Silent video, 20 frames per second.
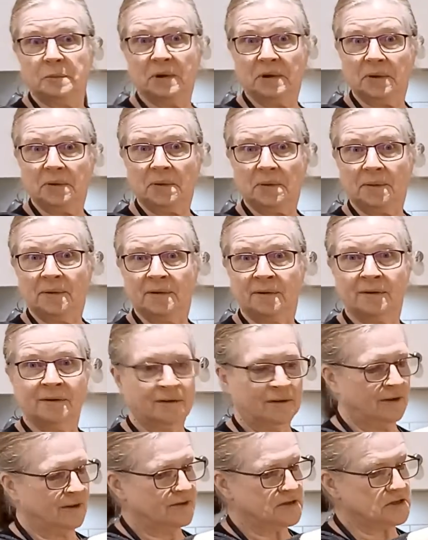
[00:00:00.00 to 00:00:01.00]
better.
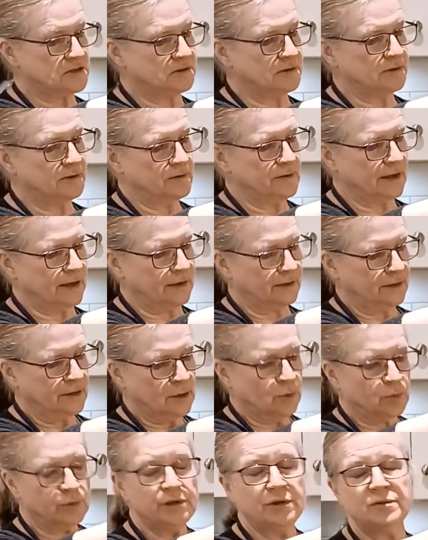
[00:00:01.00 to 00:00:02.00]
Didn't know that.
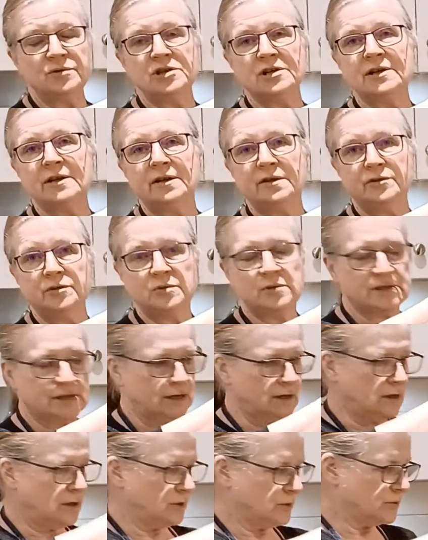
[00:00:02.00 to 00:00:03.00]
We usually use
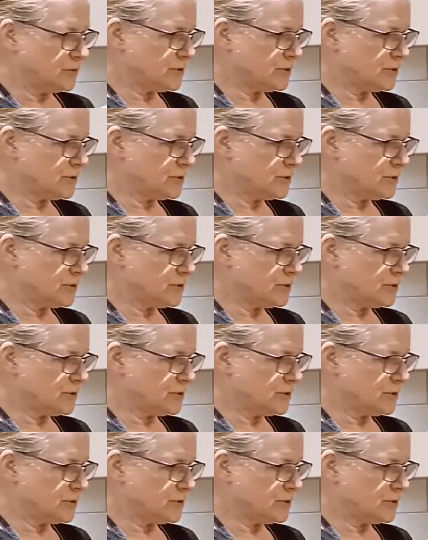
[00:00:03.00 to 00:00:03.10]
a low